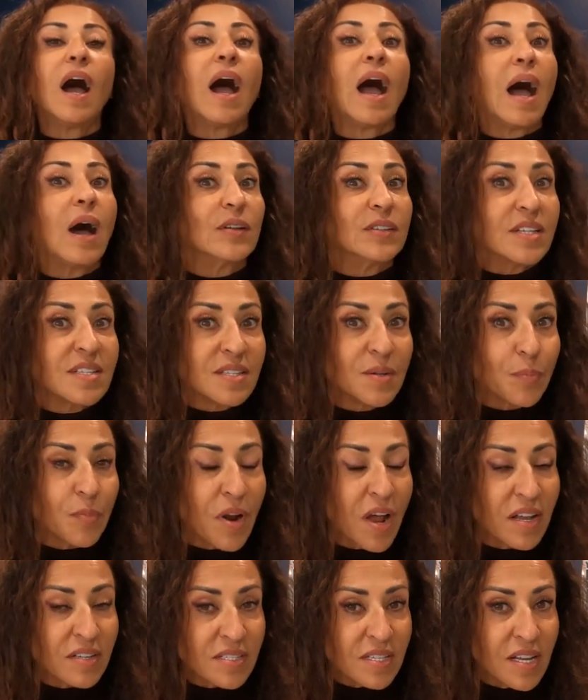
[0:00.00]
How does the
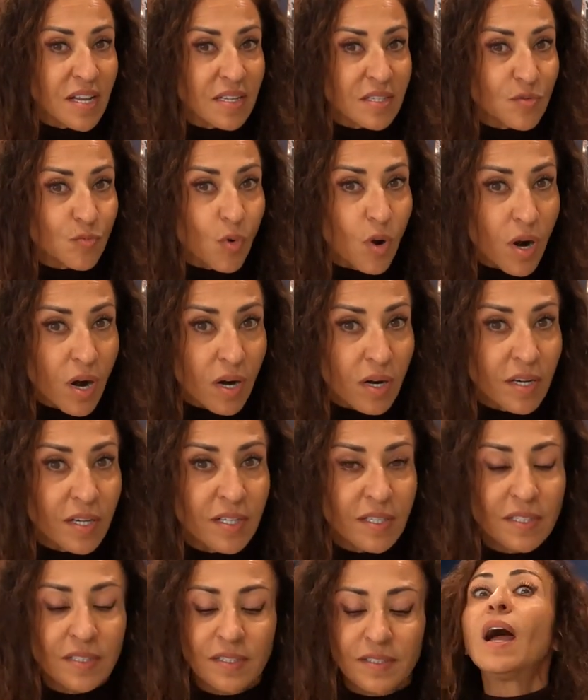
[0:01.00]
process
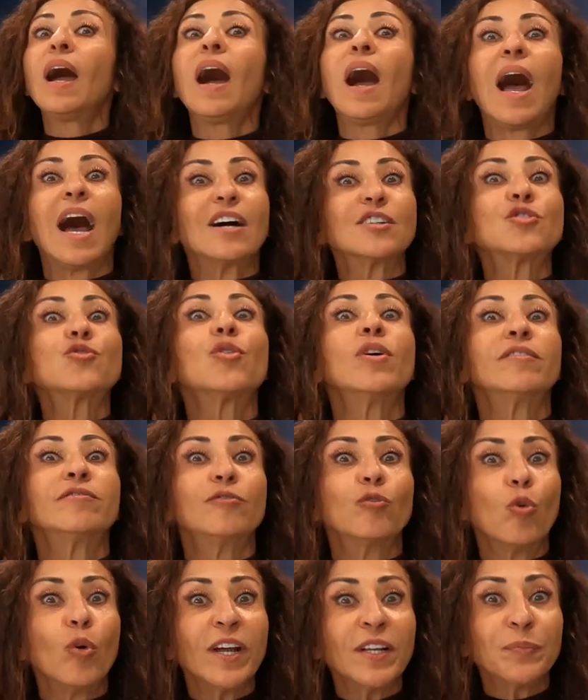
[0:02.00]
work? How to
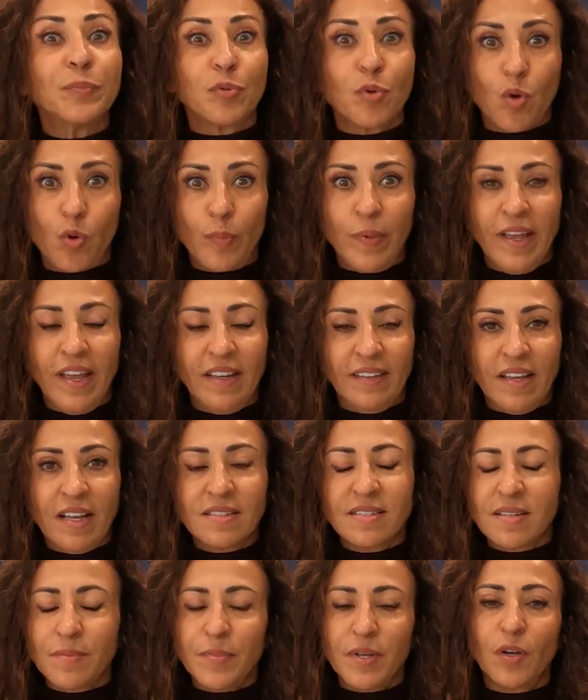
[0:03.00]
avoid probate?
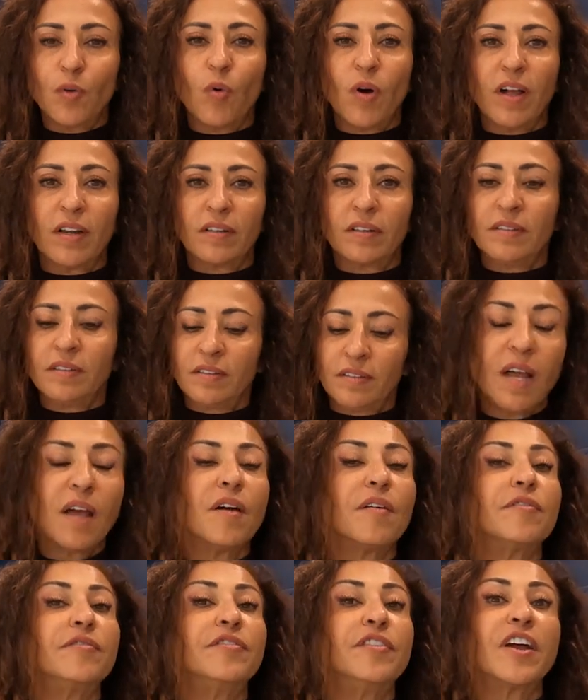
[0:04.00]
That's a big one.
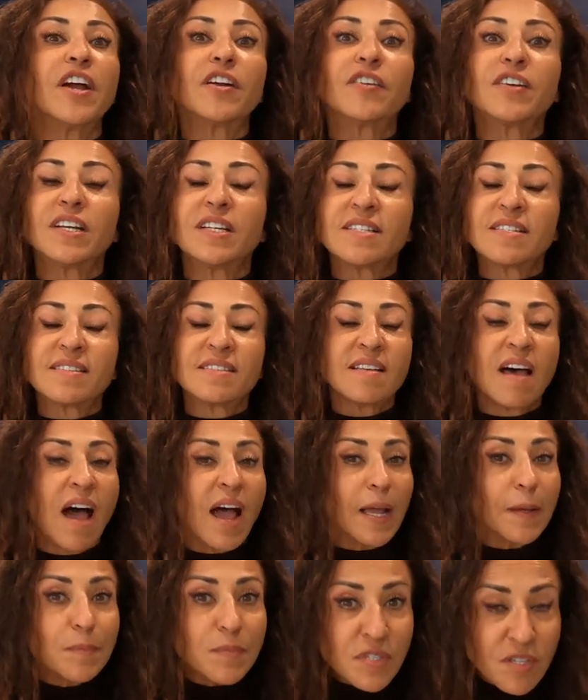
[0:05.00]
Various
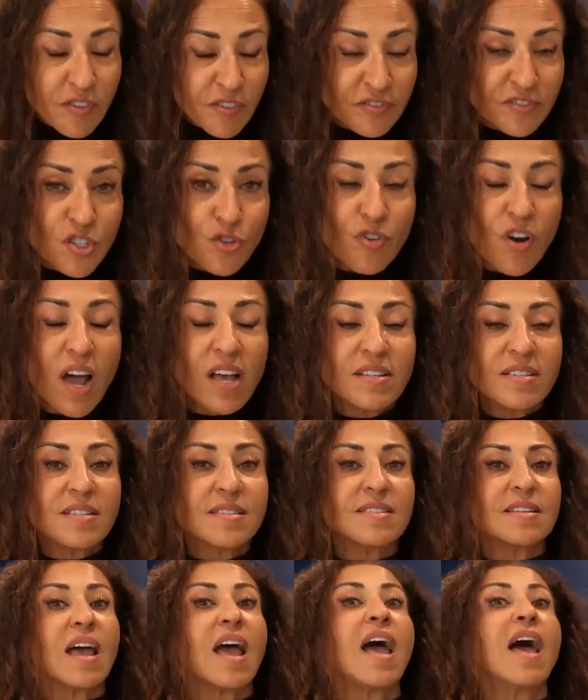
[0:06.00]
types of
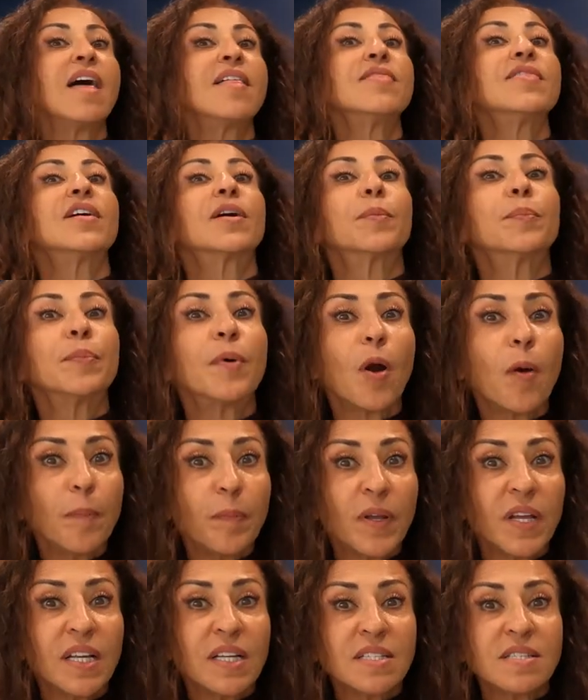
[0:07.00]
trusts and their
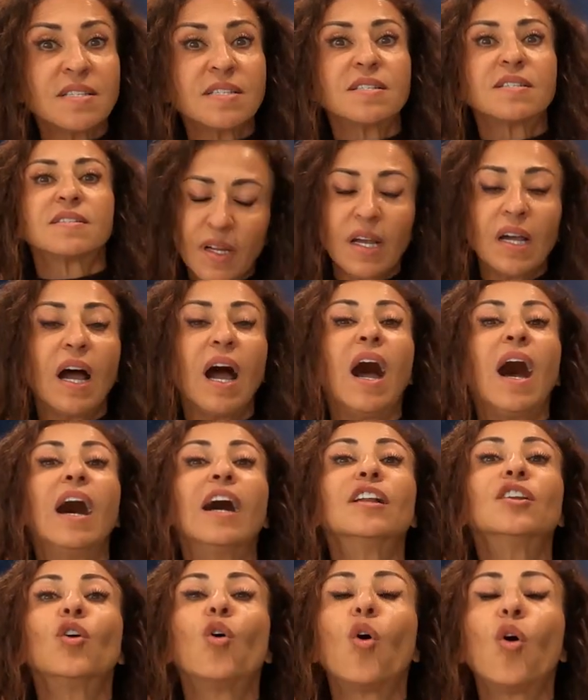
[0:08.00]
purpose.
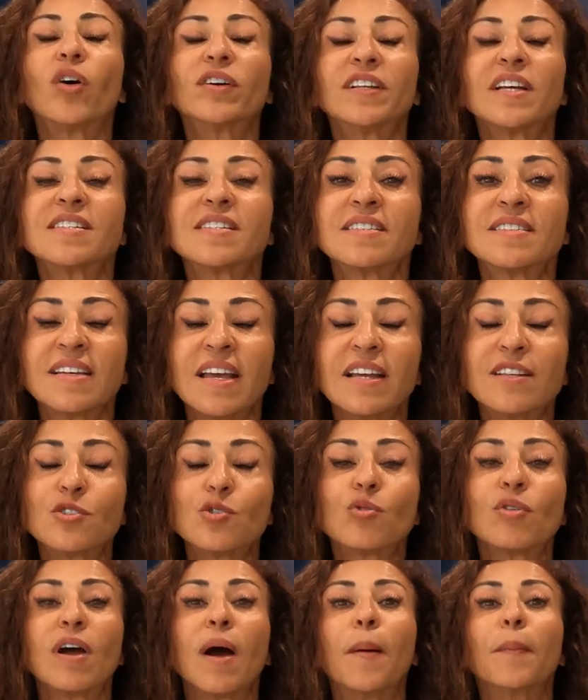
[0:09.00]
How long does it take
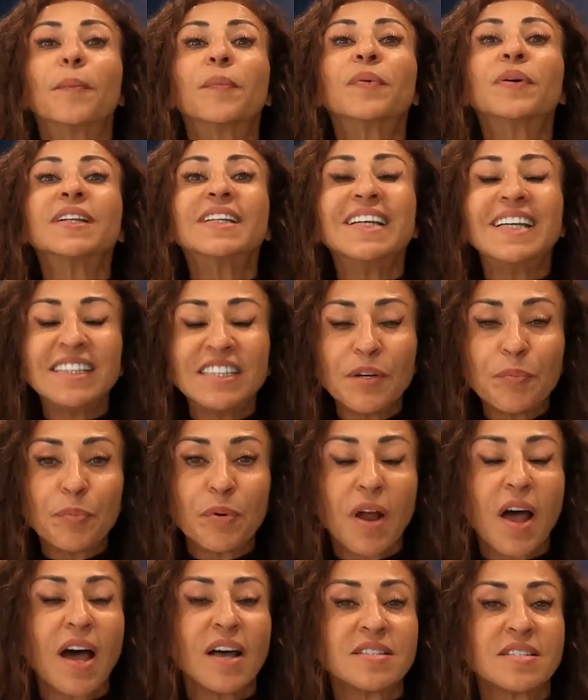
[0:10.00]
to complete the
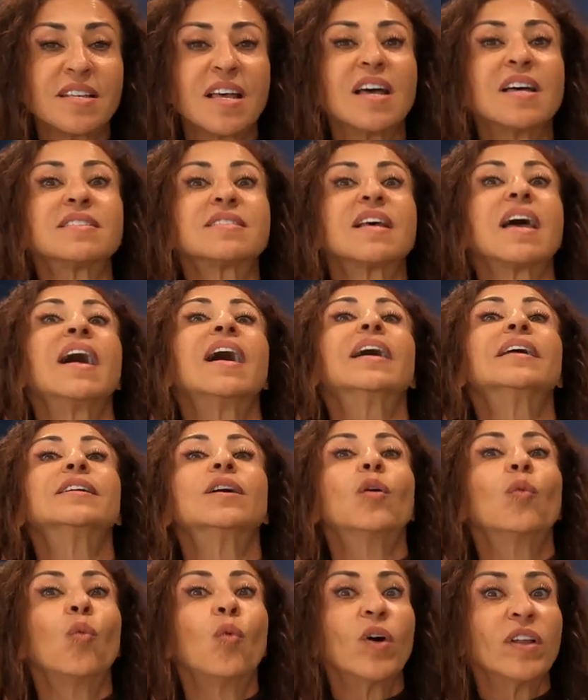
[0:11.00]
process
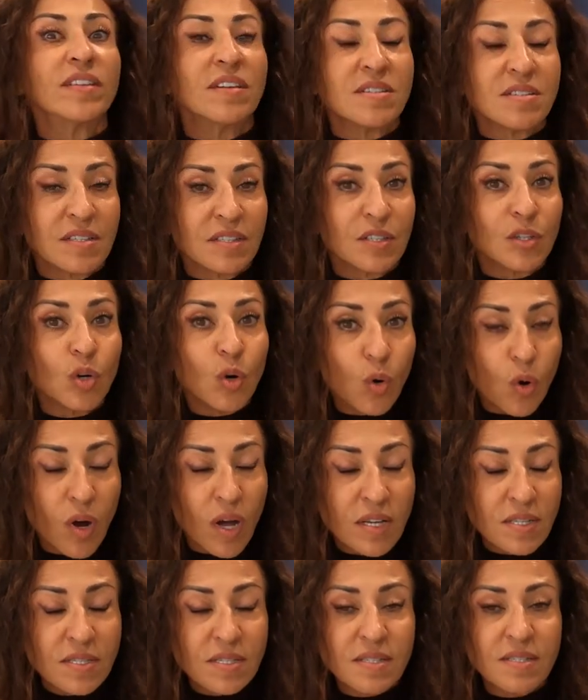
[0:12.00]
and what does it
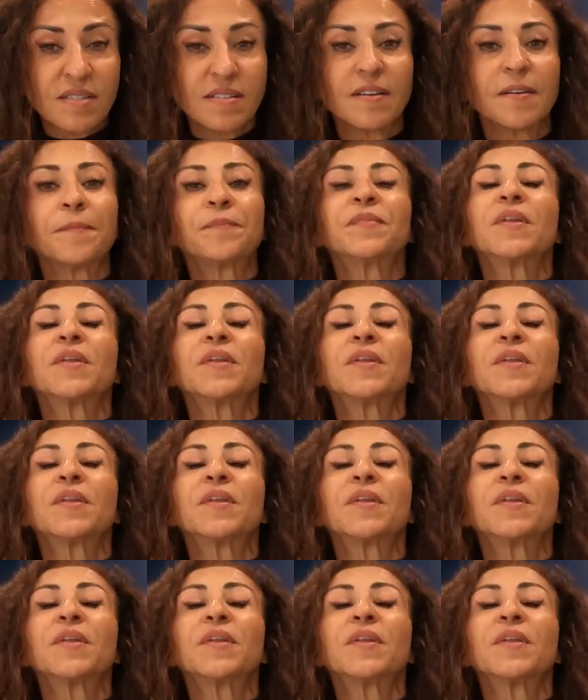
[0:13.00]
cost?